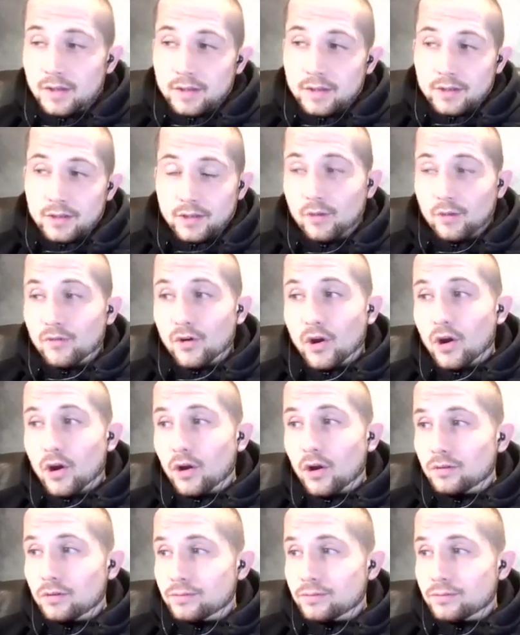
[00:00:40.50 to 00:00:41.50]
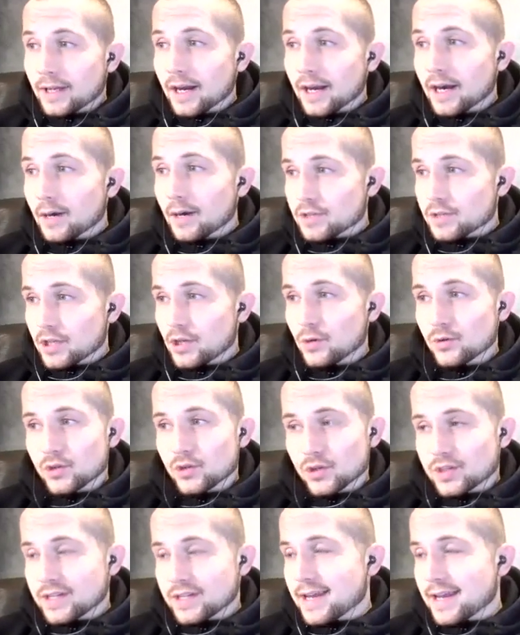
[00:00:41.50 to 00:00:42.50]
Yeah, overall, the card was a huge
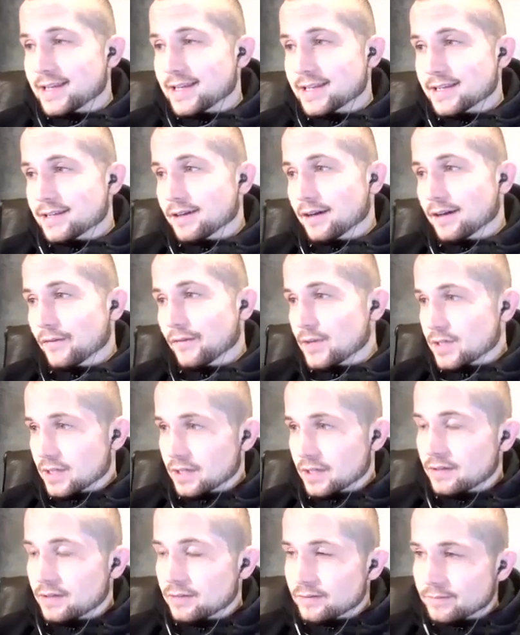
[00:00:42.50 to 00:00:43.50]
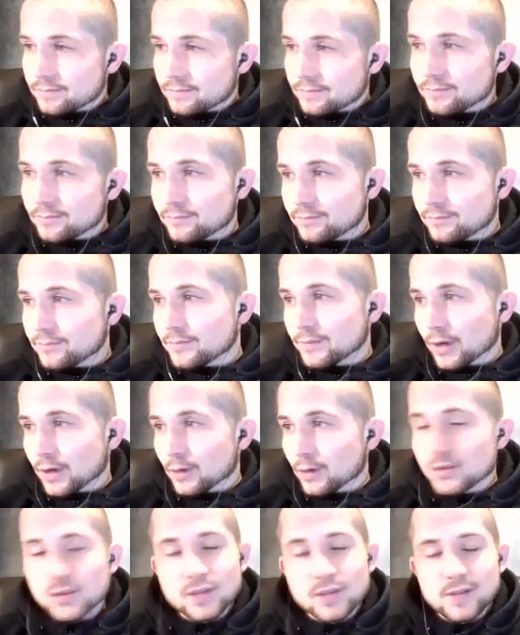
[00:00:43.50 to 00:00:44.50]
success. Obviously, I
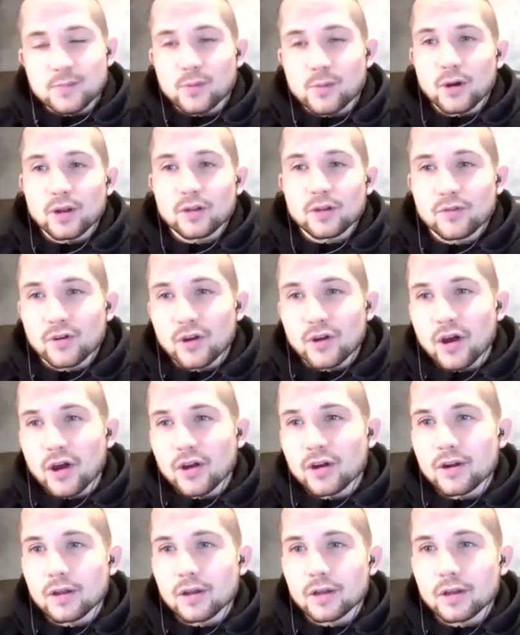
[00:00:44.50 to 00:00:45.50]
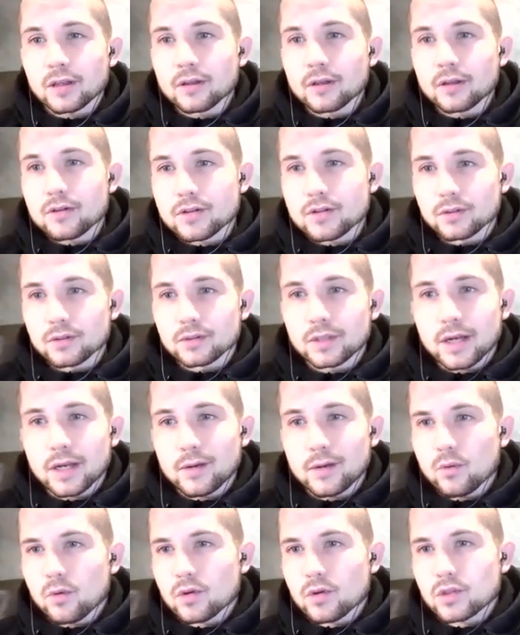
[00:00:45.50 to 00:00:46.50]
was disappointed for Conor not getting the result that he
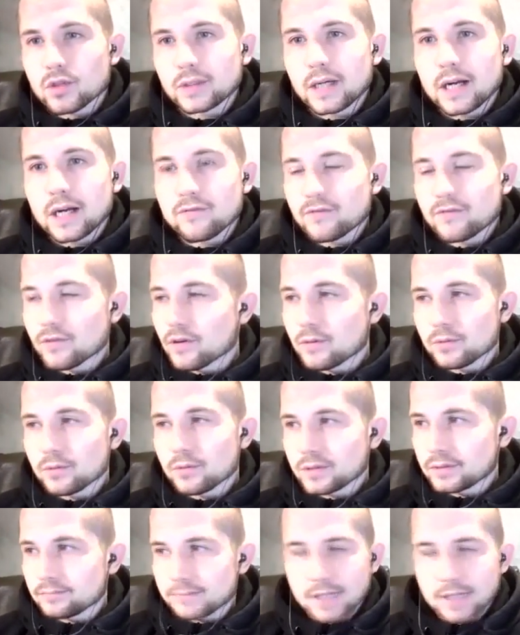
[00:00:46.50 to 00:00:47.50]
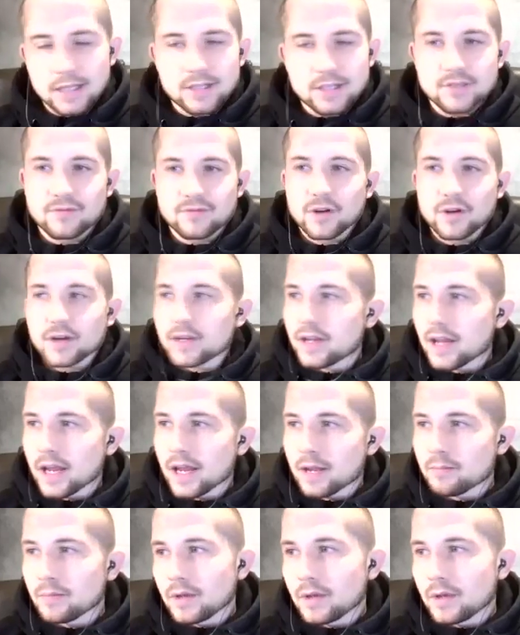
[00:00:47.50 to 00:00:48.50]
worked so hard for, but that's the fight
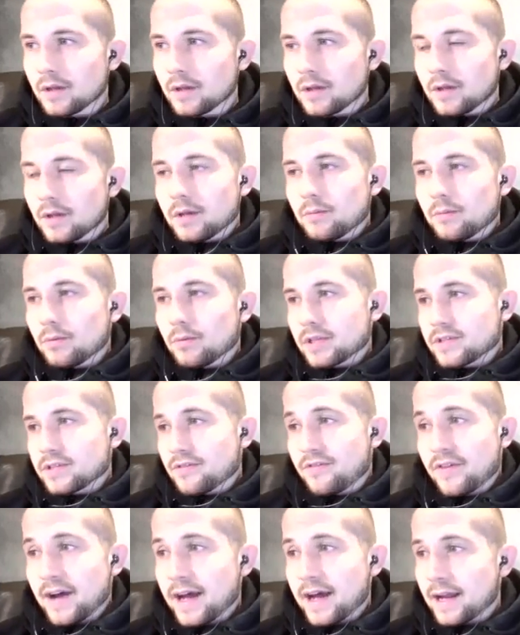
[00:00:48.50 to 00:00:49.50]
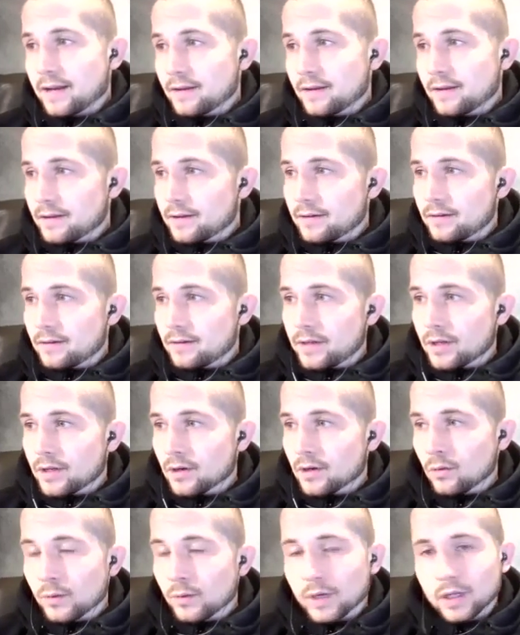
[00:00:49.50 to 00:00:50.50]
game. But as a fan, you
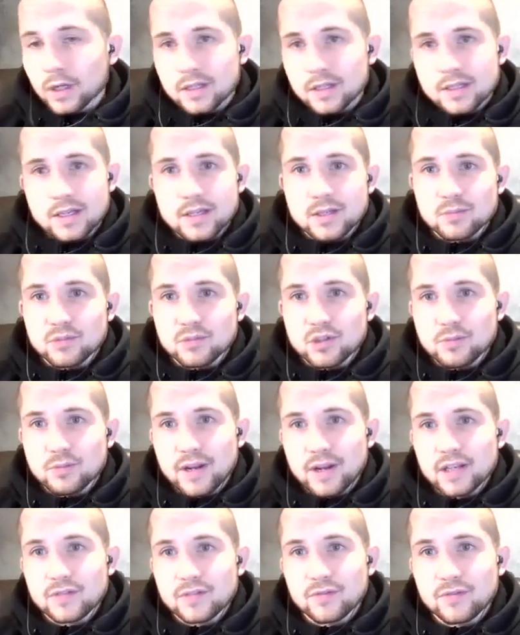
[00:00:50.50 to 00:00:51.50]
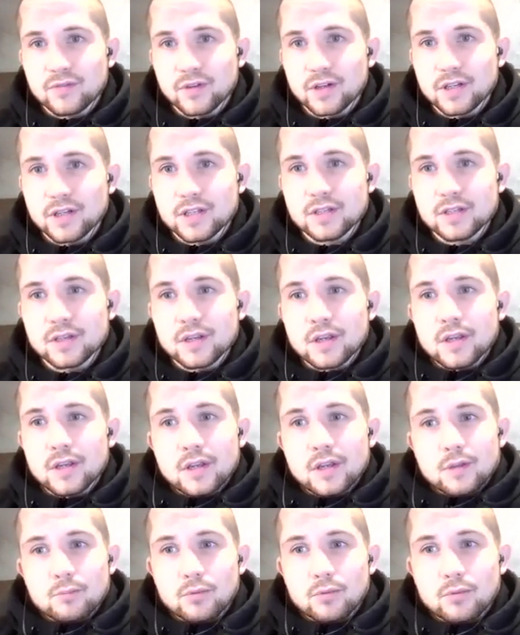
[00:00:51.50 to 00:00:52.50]
know, we got to see some tremendous fights
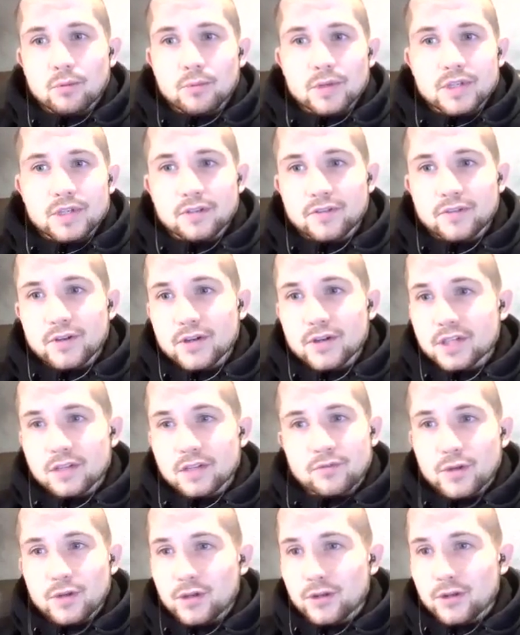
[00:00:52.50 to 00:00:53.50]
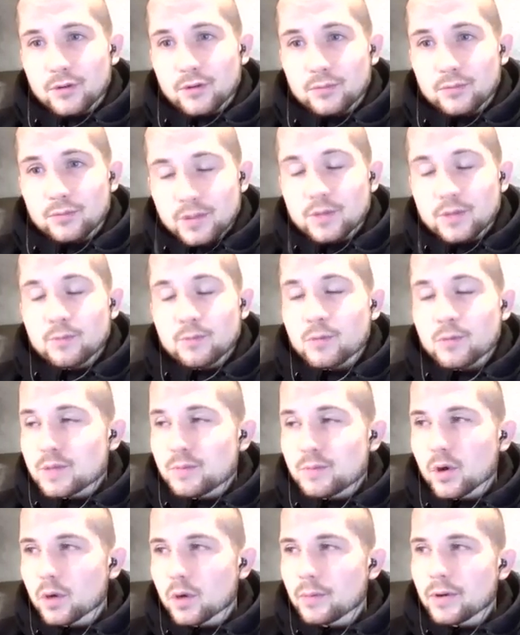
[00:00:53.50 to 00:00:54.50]
both myself and yourself, we knew we, we
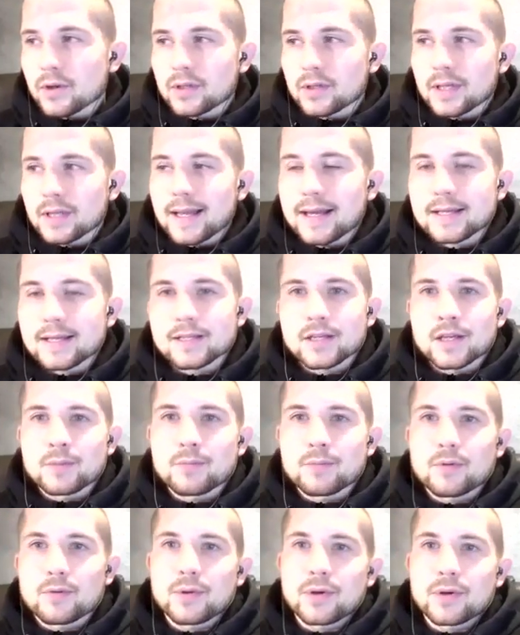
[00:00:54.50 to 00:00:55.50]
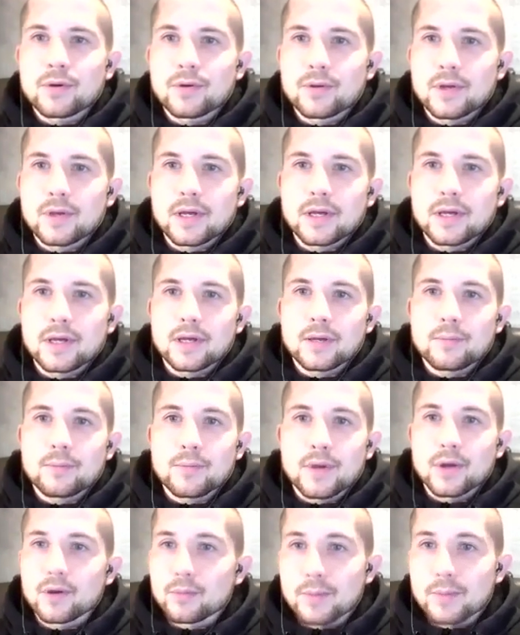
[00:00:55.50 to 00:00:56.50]
spoke about it the last time about um,
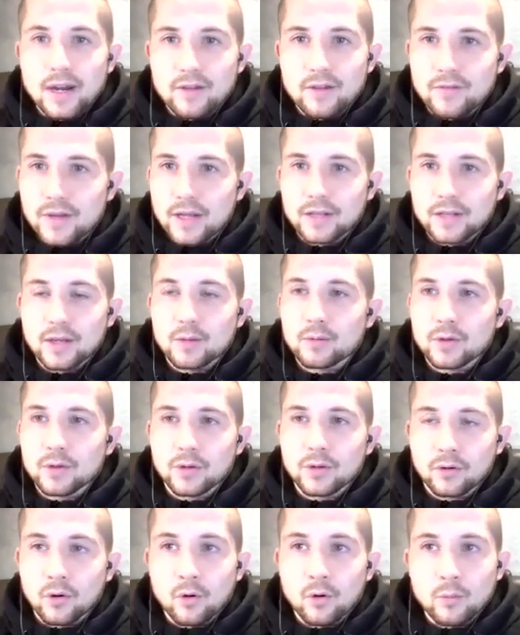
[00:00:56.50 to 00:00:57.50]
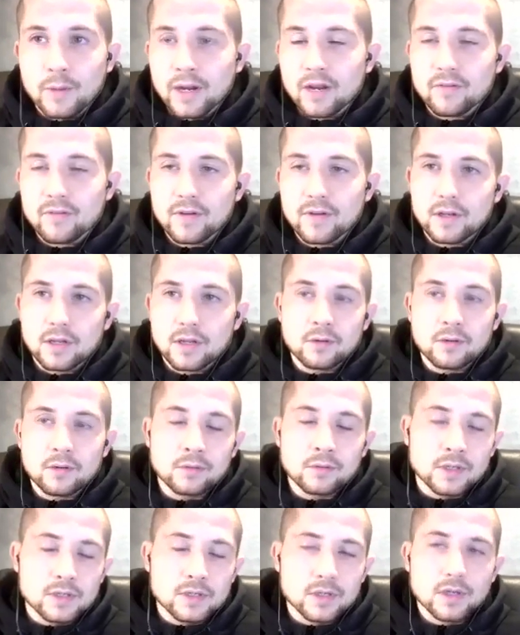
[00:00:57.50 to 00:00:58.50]
how the main event, how the co-main event, how
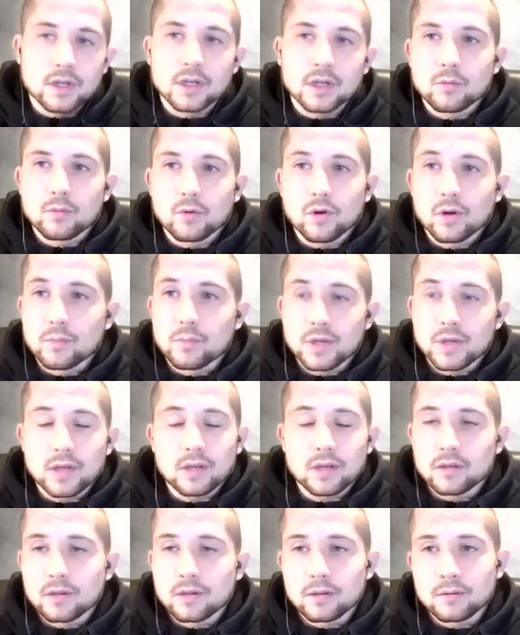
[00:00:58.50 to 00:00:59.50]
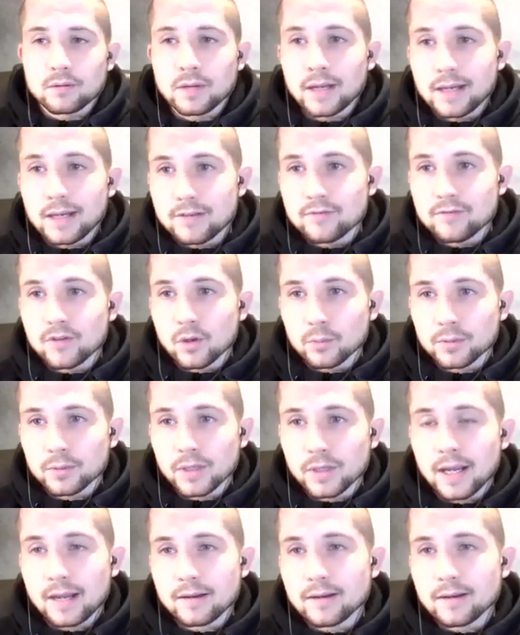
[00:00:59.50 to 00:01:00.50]
exciting they were going to be, and they, they lived up to
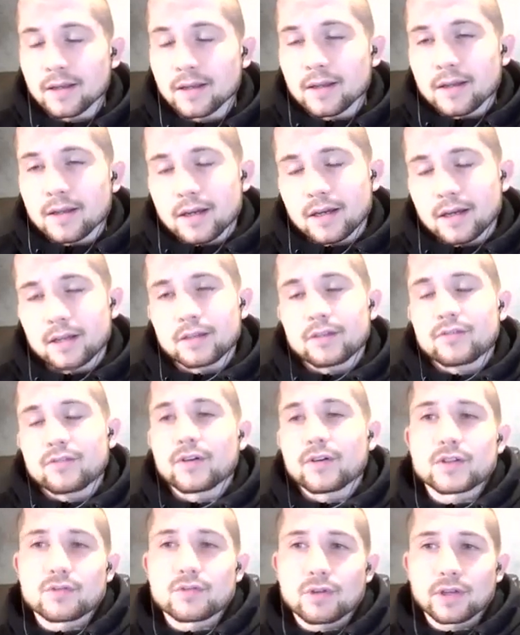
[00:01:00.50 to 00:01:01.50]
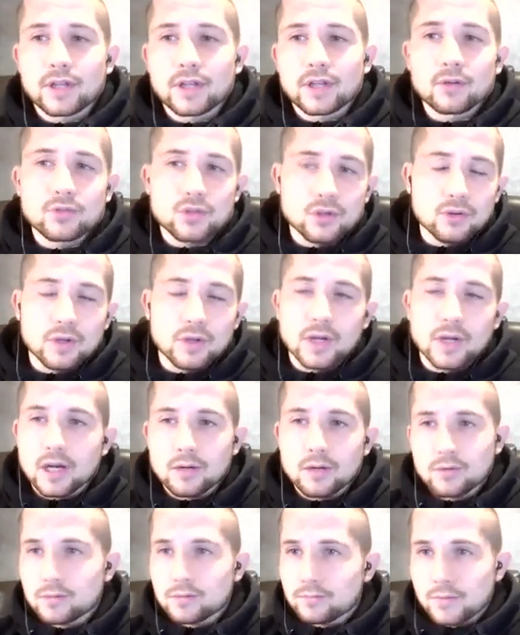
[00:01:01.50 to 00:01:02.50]
that. And the fights right down through the card
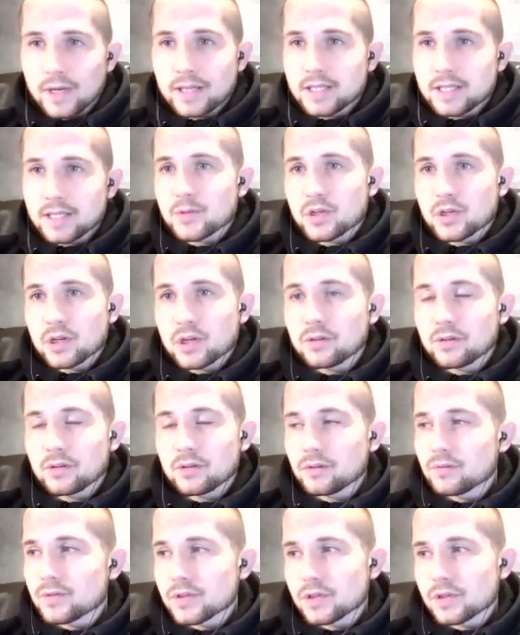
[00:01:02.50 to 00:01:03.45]
were exceptional too.